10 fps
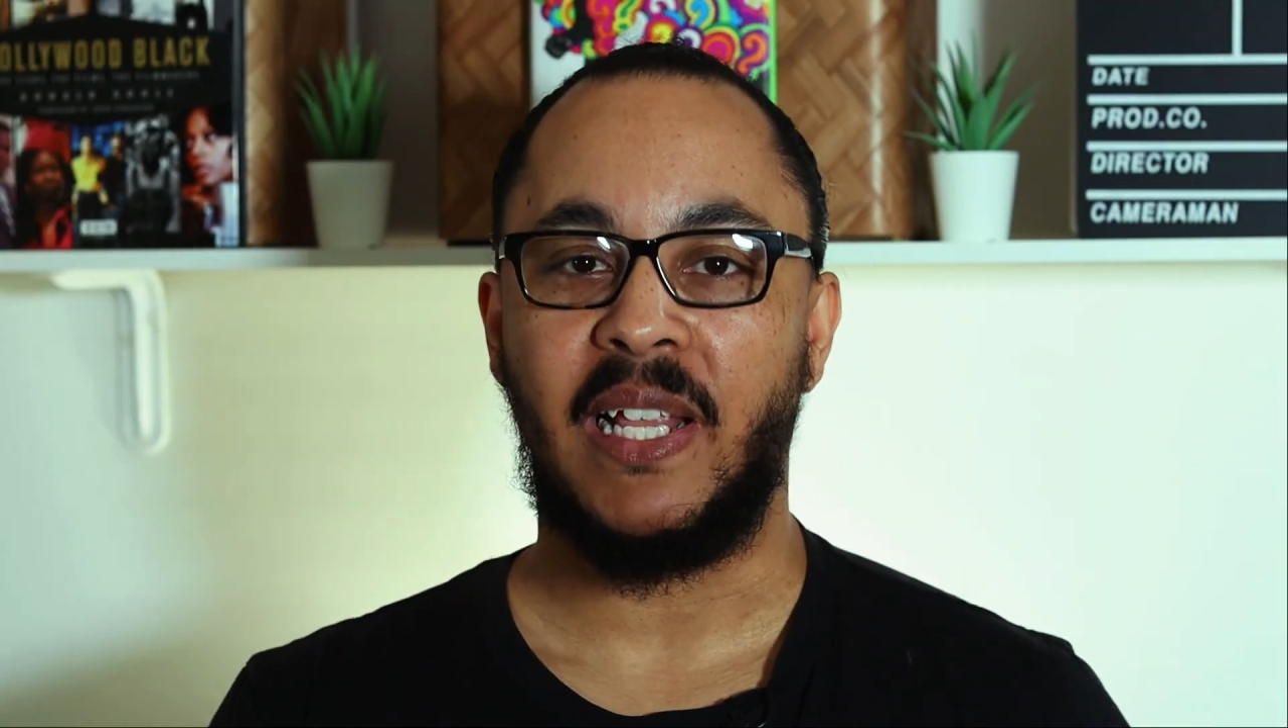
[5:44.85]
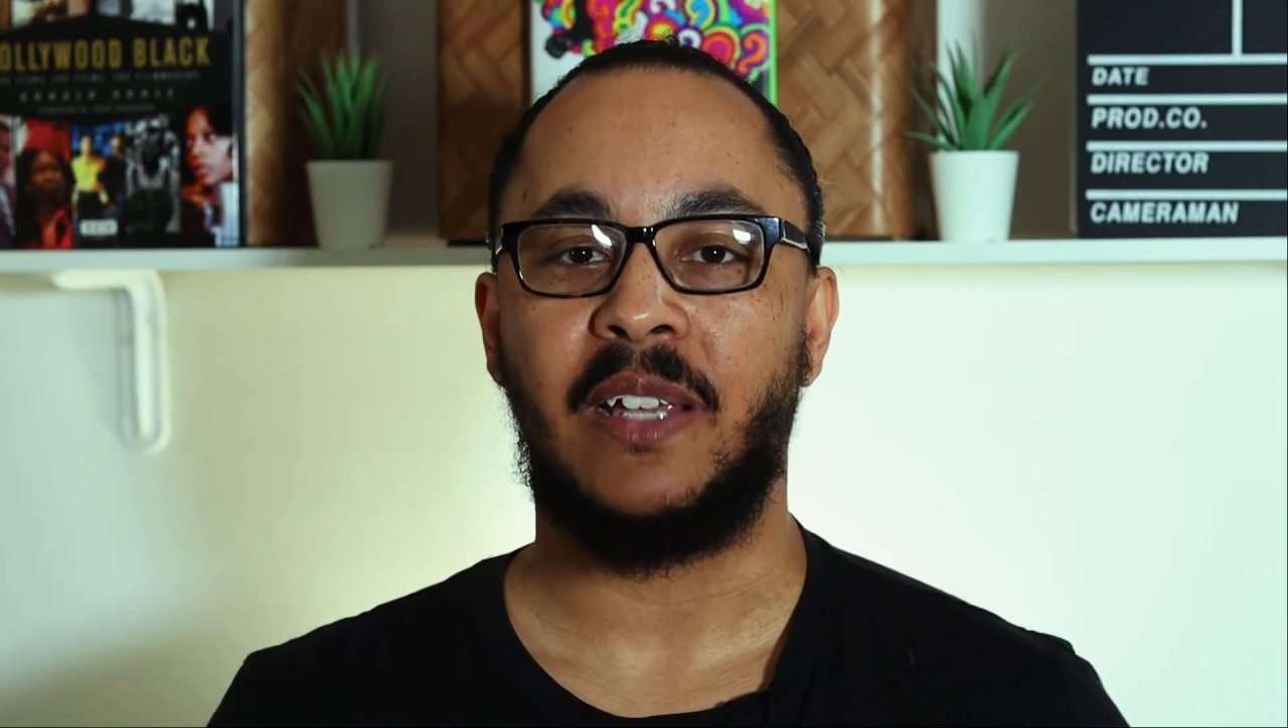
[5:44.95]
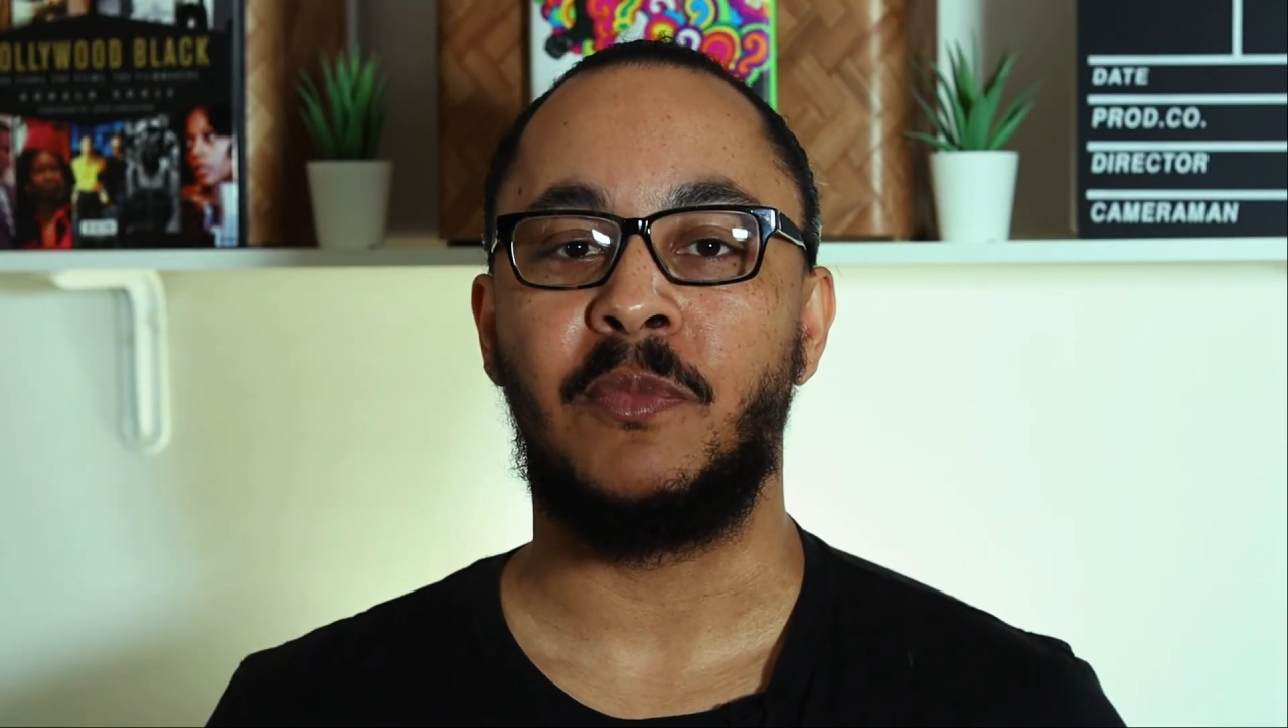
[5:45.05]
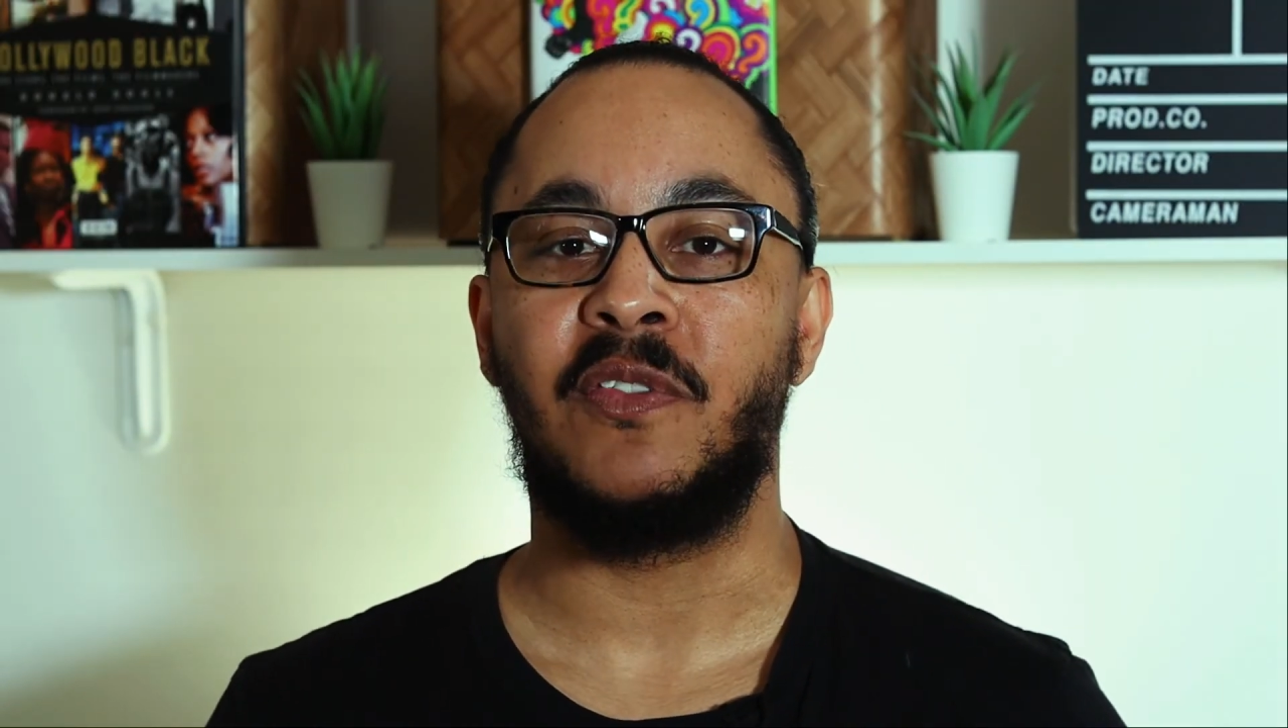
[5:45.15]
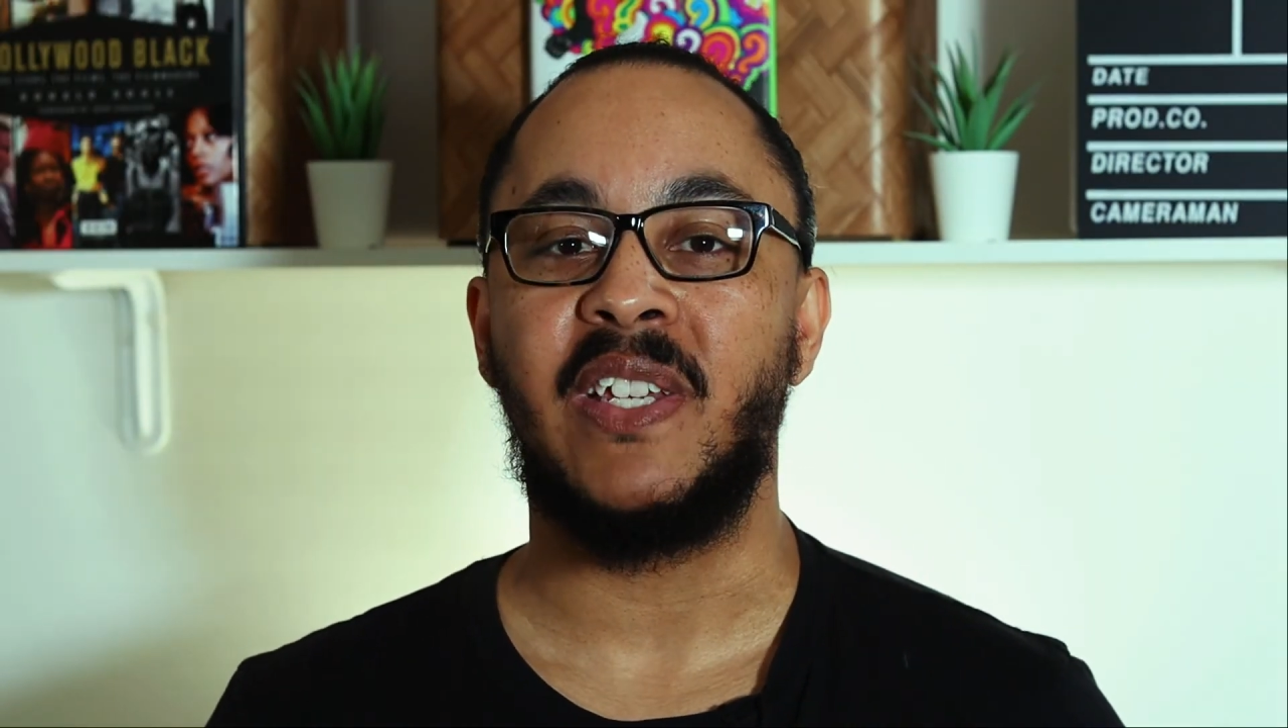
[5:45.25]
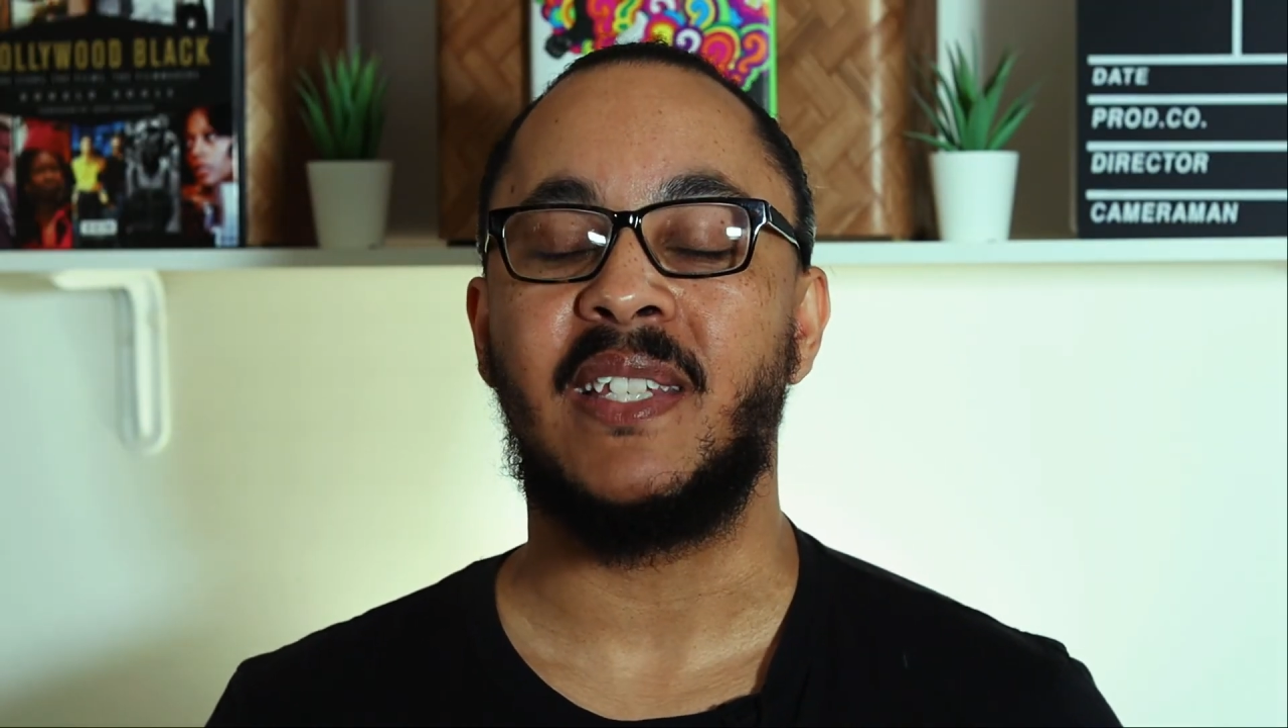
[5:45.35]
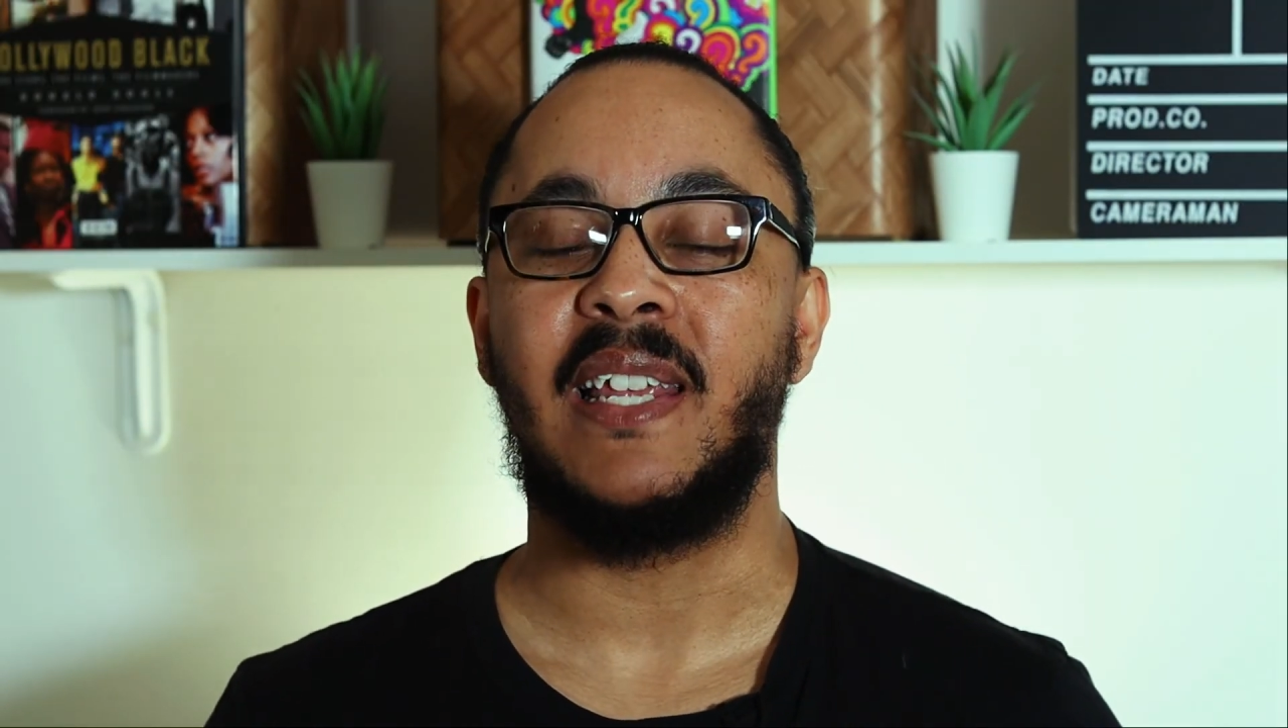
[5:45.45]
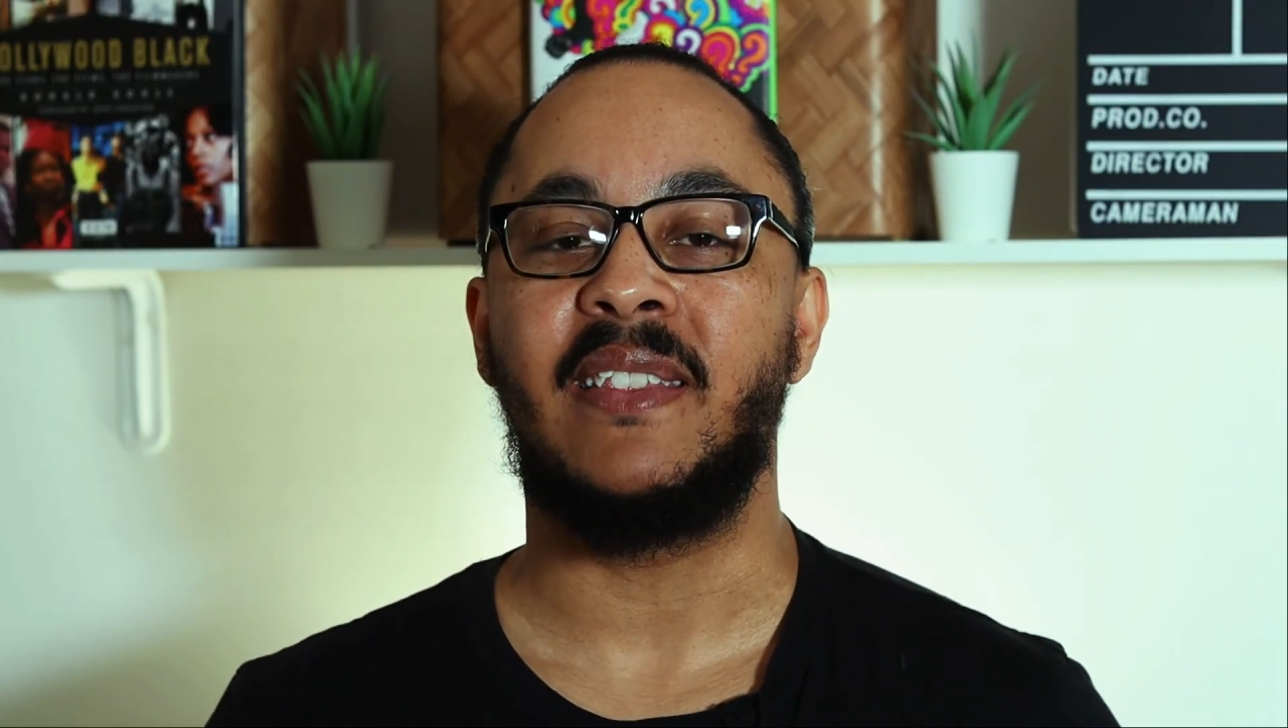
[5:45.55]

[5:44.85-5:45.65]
Black Movies,